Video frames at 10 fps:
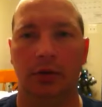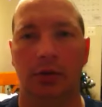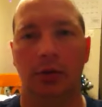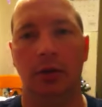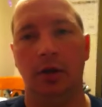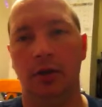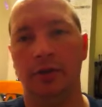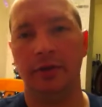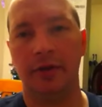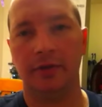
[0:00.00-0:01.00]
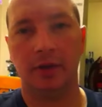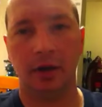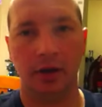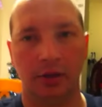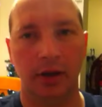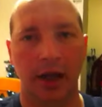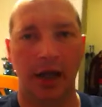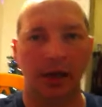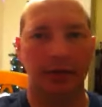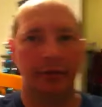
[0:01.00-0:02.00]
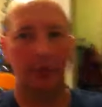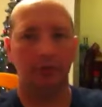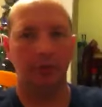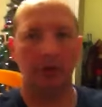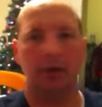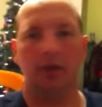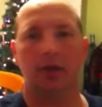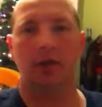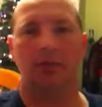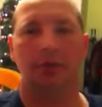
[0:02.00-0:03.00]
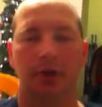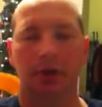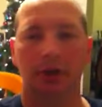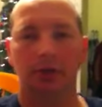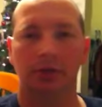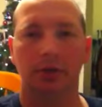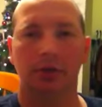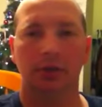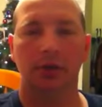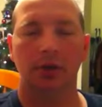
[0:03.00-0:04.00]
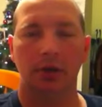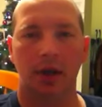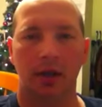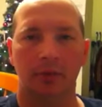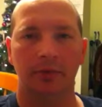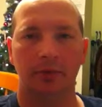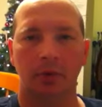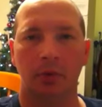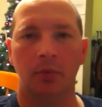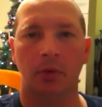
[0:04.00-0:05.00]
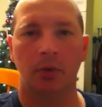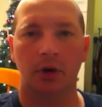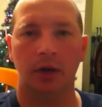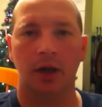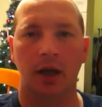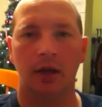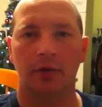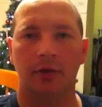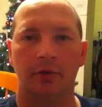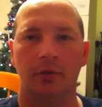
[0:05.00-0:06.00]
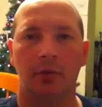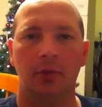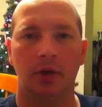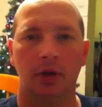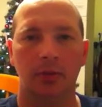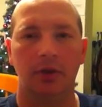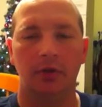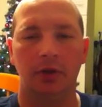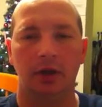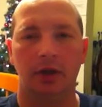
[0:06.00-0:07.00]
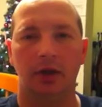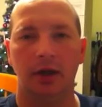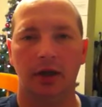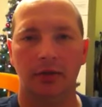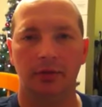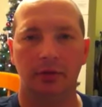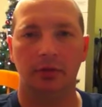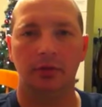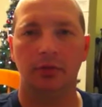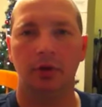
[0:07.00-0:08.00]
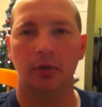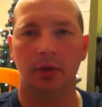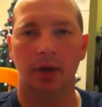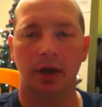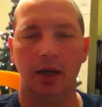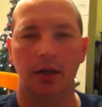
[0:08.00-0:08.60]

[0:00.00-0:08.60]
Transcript: You know, it says that our lives are written in the book that before we're born, God knows what we're going to be doing in our lives and where we're headed.